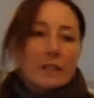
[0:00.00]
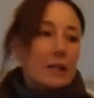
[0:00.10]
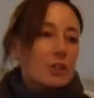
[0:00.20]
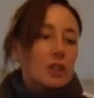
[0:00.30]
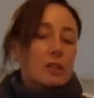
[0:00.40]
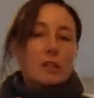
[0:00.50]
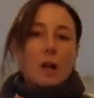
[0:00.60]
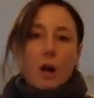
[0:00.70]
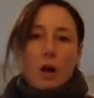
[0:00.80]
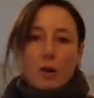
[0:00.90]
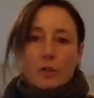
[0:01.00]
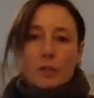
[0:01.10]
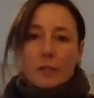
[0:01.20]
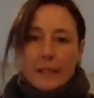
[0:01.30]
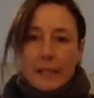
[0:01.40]
session on
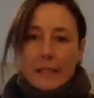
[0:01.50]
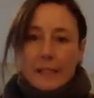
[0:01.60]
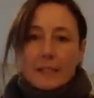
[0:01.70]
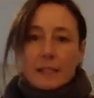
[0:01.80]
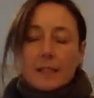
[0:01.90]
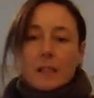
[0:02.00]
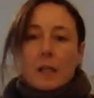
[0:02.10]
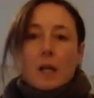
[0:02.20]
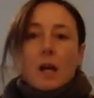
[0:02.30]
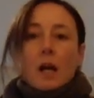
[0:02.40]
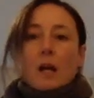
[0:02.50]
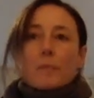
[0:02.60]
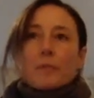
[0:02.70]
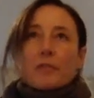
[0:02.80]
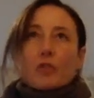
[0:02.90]
knees.
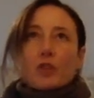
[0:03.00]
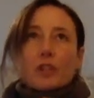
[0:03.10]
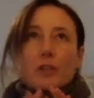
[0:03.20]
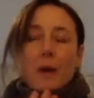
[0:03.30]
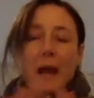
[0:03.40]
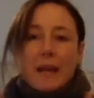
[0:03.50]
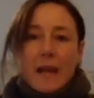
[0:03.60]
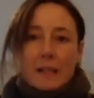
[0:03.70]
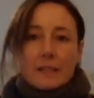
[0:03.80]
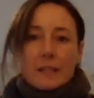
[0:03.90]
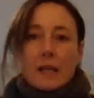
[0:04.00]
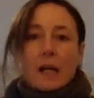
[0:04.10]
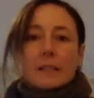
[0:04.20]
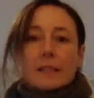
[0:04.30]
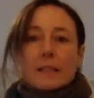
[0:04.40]
Before you do any
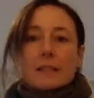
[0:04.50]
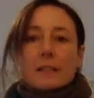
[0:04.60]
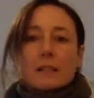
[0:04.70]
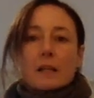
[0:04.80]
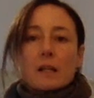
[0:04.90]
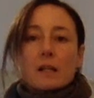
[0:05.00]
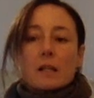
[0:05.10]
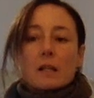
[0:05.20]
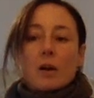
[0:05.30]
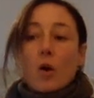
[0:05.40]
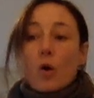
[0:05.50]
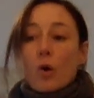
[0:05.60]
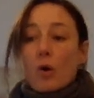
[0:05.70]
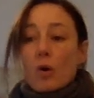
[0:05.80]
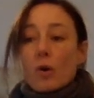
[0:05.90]
exercises
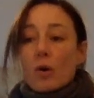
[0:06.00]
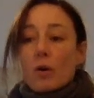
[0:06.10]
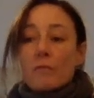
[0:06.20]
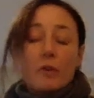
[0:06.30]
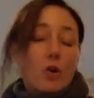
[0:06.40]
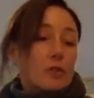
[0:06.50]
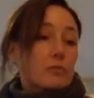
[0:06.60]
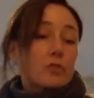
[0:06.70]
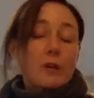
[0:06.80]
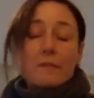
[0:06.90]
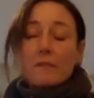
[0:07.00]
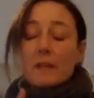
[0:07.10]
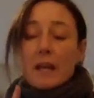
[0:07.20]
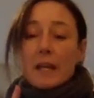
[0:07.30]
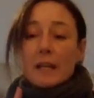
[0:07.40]
or for
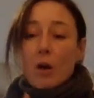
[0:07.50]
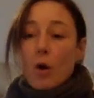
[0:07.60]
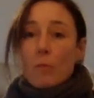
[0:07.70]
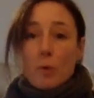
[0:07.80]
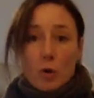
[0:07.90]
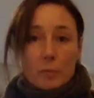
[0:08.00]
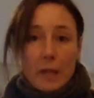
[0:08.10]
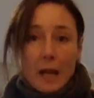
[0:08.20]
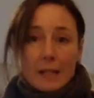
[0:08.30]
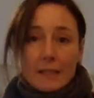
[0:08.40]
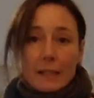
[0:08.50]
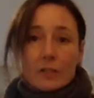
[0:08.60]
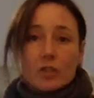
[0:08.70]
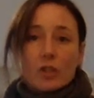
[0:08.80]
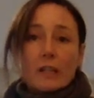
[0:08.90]
strengthening or mobilizing,
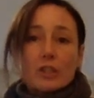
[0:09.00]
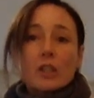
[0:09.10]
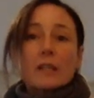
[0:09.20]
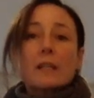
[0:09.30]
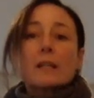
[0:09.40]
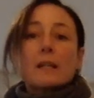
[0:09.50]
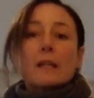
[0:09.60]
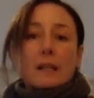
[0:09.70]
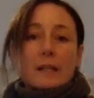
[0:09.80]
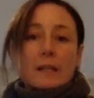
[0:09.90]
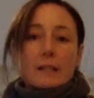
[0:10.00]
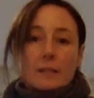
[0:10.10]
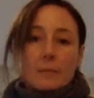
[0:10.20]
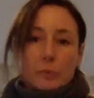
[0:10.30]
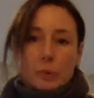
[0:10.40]
stretching
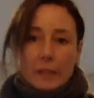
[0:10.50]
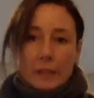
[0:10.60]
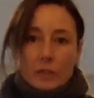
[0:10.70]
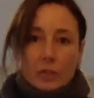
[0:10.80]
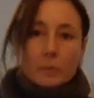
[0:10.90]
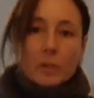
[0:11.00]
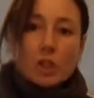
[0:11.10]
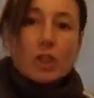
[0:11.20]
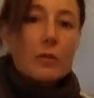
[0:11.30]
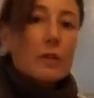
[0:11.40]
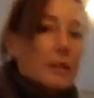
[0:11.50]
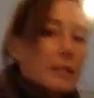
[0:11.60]
is brilliant. So I'm going to show you